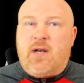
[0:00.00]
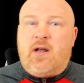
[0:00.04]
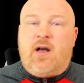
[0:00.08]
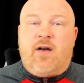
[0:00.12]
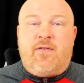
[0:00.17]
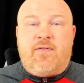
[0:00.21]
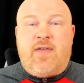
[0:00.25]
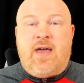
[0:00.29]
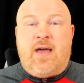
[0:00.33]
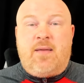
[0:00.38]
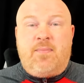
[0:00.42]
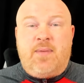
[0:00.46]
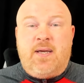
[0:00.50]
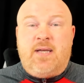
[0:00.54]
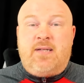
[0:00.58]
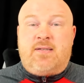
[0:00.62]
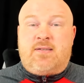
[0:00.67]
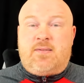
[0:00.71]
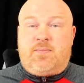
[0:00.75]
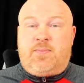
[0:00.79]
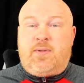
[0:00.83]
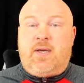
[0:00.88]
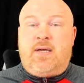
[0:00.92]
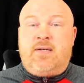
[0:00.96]
of that
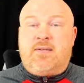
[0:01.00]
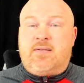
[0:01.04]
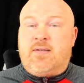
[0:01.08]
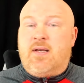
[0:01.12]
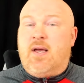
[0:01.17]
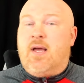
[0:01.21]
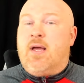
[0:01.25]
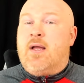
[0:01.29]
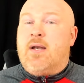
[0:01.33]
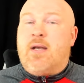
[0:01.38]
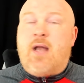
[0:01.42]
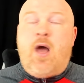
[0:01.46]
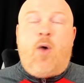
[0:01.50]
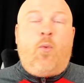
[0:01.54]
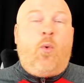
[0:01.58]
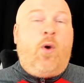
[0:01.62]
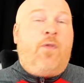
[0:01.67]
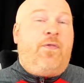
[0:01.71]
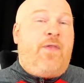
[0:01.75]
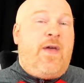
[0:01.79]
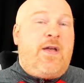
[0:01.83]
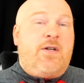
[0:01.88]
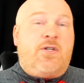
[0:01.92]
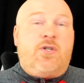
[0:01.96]
pizza place. Now,
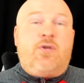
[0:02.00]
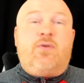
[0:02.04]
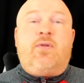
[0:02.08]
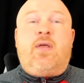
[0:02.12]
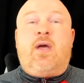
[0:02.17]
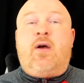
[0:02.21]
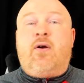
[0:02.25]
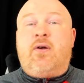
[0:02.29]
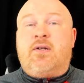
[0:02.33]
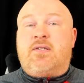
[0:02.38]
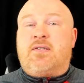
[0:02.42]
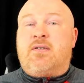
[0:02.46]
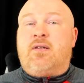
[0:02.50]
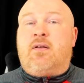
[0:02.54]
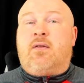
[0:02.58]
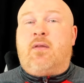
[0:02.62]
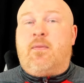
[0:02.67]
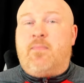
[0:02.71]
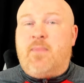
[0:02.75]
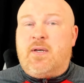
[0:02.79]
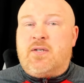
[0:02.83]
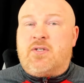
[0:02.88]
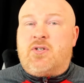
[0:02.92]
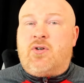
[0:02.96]
what they do there is still a
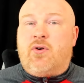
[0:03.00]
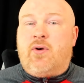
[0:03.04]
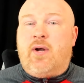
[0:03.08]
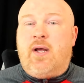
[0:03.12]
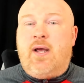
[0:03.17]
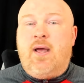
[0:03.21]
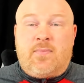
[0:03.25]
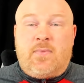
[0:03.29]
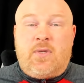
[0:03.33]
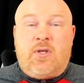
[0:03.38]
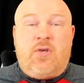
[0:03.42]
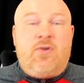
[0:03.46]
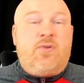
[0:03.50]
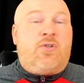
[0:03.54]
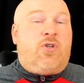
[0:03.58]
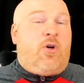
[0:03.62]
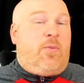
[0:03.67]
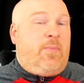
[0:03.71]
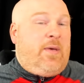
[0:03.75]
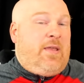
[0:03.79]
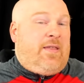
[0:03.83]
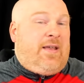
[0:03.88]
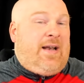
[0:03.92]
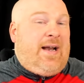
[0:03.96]
mystery. Q told
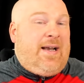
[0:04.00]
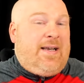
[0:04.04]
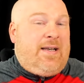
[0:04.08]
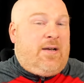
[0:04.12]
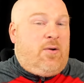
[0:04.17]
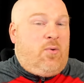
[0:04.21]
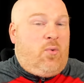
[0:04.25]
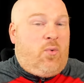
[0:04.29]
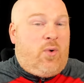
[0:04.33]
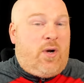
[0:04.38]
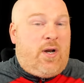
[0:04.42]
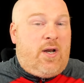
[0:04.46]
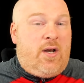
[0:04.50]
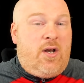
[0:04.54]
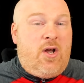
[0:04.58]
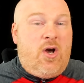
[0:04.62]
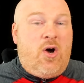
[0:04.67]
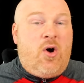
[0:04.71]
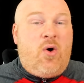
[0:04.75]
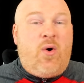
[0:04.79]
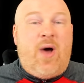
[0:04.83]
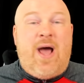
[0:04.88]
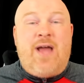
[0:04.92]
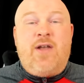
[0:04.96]
me that I didn't want to
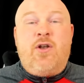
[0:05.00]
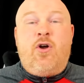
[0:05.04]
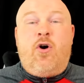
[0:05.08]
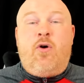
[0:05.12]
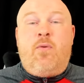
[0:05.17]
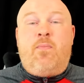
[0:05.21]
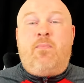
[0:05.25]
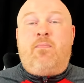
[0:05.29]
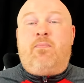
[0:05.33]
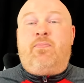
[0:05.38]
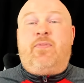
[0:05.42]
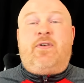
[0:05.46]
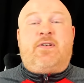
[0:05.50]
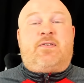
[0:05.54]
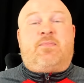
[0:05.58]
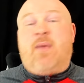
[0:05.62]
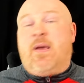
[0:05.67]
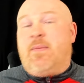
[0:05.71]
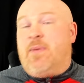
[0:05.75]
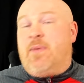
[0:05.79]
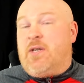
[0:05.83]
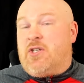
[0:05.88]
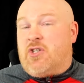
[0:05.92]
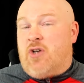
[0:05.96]
know. I know this
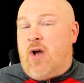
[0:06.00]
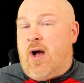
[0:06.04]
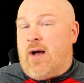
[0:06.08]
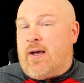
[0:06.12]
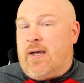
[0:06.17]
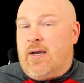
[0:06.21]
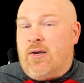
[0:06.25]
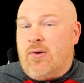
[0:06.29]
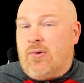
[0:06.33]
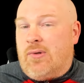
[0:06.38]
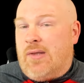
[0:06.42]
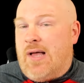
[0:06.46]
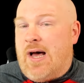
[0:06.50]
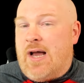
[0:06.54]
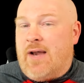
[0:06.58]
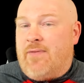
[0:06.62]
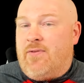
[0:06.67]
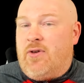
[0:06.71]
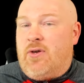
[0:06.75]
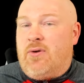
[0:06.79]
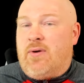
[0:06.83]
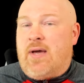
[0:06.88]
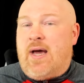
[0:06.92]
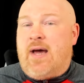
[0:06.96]
may be shocking to a lot of
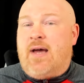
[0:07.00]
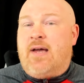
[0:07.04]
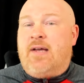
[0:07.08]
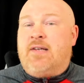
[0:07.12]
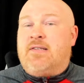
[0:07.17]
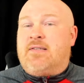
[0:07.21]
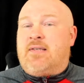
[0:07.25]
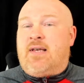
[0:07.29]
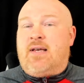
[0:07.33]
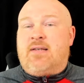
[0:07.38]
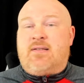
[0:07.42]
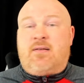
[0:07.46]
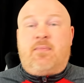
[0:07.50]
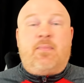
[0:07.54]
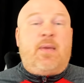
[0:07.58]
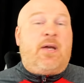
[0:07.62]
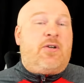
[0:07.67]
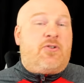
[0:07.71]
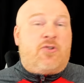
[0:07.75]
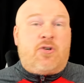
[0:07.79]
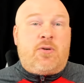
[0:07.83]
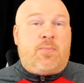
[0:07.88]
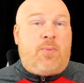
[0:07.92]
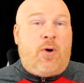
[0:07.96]
you guys as a
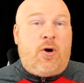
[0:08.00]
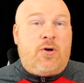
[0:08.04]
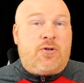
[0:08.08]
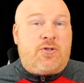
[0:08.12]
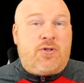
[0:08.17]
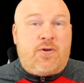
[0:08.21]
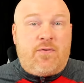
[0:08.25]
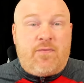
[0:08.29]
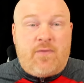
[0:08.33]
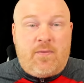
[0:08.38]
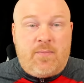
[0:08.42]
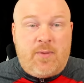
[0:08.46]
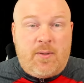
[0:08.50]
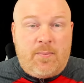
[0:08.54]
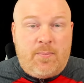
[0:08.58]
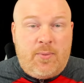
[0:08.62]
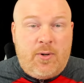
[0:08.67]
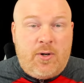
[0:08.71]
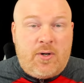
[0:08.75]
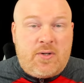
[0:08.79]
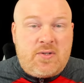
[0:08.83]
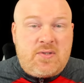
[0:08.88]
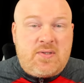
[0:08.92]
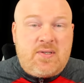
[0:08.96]
major departure from the
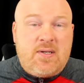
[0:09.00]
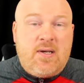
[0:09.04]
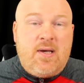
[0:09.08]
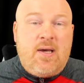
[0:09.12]
books,